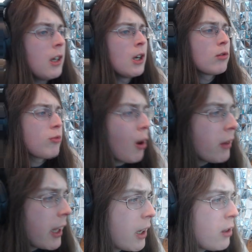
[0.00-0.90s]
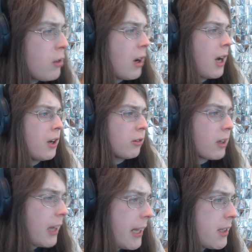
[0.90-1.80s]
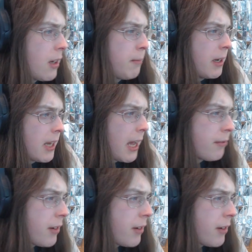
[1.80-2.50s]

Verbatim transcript: wrote in a new uh, note to clients on Monday.